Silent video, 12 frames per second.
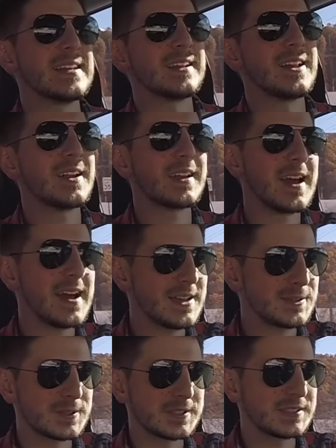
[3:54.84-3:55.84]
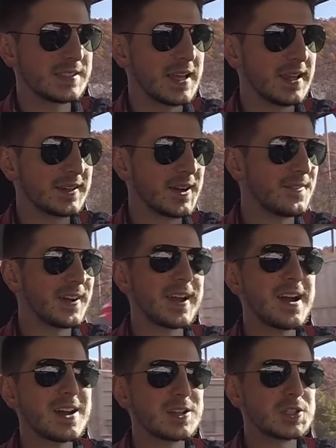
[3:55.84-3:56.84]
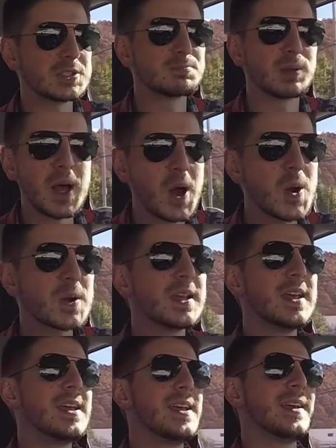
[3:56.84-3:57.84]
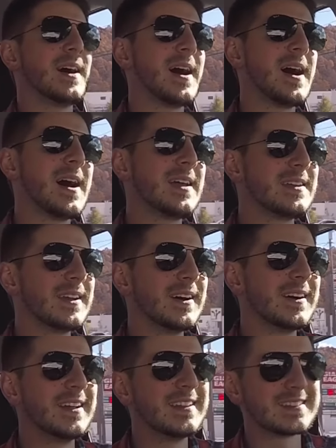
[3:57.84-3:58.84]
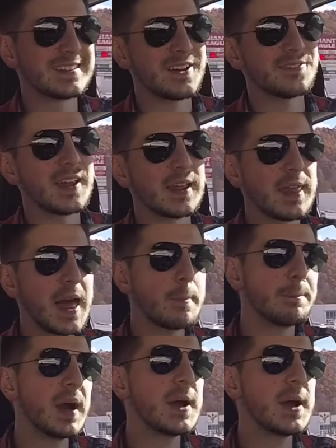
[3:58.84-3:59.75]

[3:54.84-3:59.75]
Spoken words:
A lot of guys were just saying like, oh my god, she's blown, stuff like that.